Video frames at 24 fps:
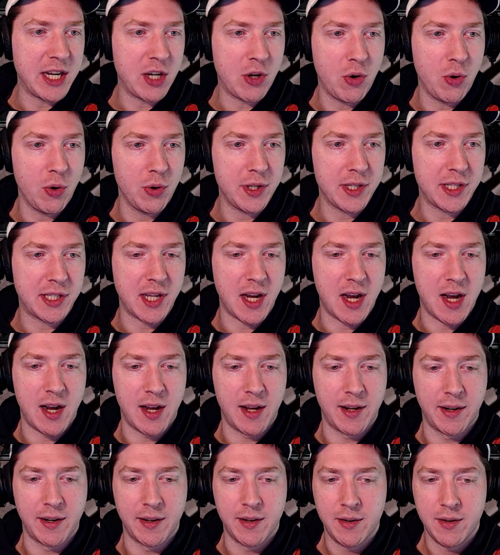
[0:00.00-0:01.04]

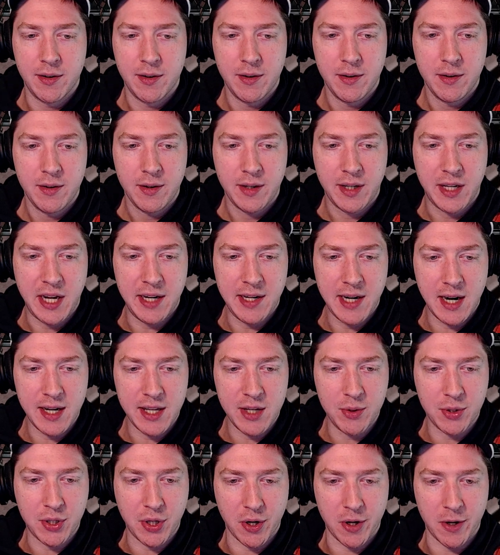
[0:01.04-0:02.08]
courtesan. Cannot
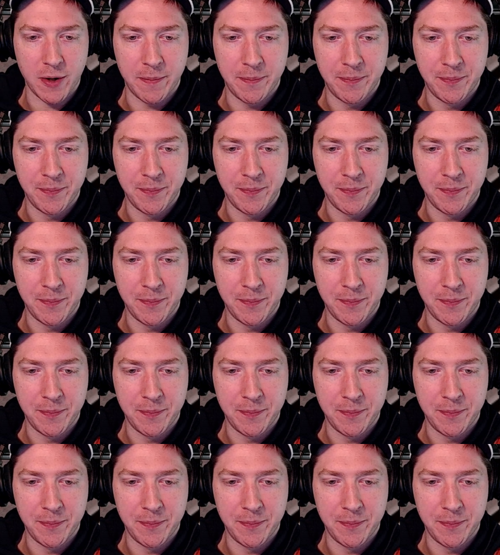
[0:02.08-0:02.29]
use her.